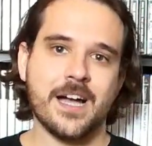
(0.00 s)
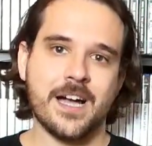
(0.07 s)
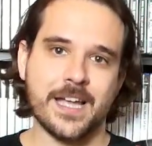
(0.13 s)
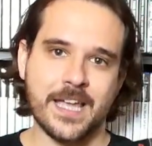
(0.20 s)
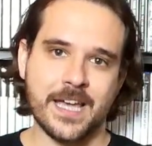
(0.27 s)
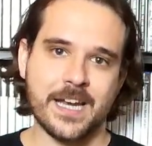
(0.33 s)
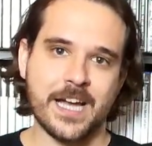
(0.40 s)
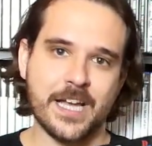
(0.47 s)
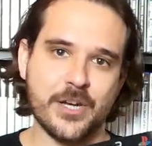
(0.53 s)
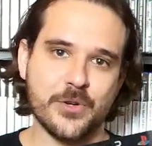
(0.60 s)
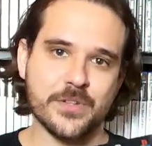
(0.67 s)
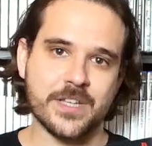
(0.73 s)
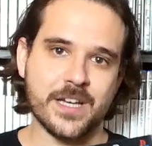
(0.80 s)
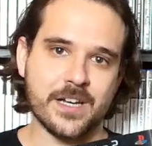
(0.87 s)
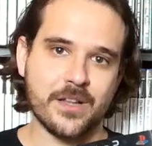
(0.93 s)
again, I
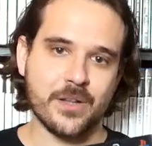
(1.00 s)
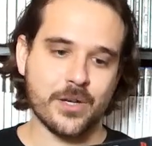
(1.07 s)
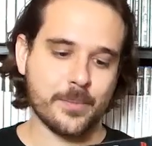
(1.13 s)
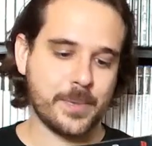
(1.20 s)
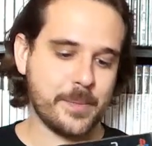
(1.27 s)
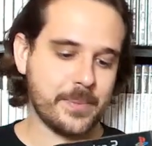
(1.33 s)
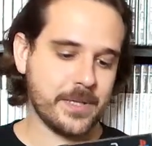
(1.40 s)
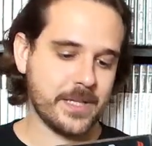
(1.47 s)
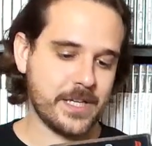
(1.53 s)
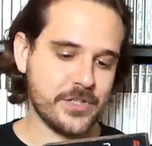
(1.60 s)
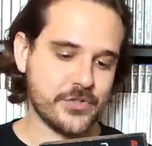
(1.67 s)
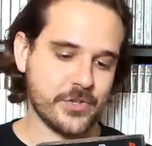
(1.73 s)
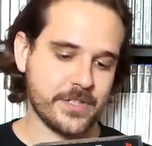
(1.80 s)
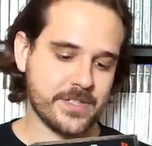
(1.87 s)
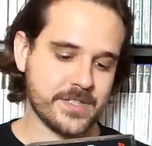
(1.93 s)
know that a lot of people
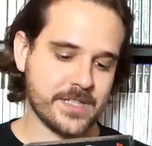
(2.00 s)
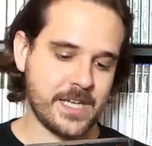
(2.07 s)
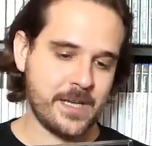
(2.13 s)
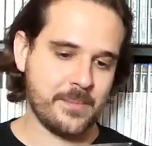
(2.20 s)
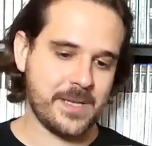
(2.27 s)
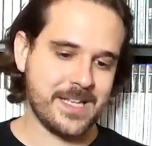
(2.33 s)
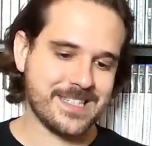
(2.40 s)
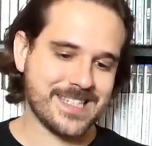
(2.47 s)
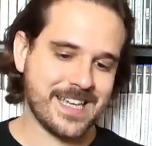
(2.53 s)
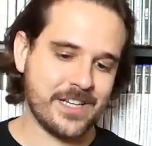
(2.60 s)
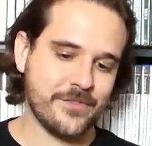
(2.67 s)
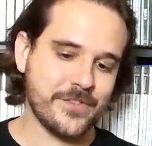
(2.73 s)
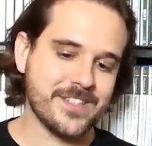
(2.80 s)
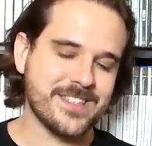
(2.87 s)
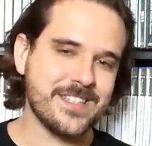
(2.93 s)
enjoy this game. It's kind
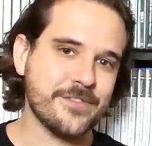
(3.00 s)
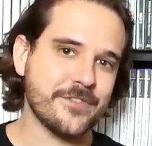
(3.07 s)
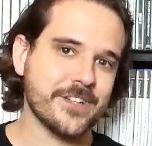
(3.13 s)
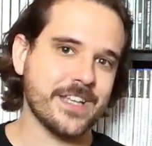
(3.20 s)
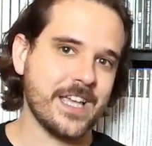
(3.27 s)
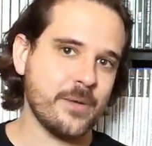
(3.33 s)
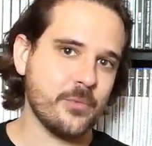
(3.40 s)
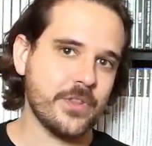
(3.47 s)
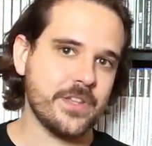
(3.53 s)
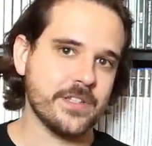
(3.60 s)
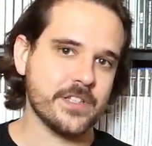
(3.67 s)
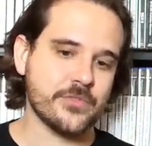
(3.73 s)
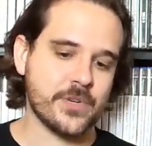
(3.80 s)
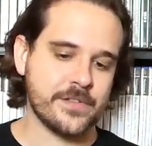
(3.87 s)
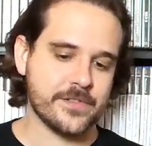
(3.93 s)
of a different game within
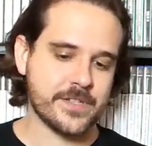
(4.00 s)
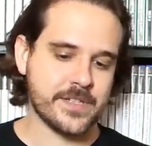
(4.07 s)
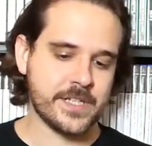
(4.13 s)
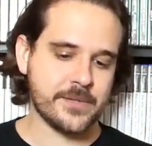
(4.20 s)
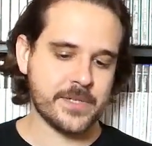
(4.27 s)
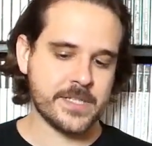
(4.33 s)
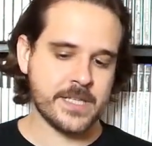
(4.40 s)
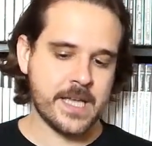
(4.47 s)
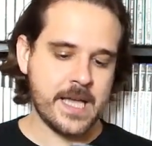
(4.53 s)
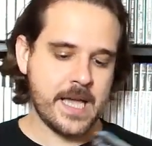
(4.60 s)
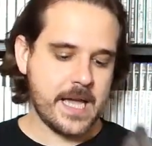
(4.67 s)
the Driver series.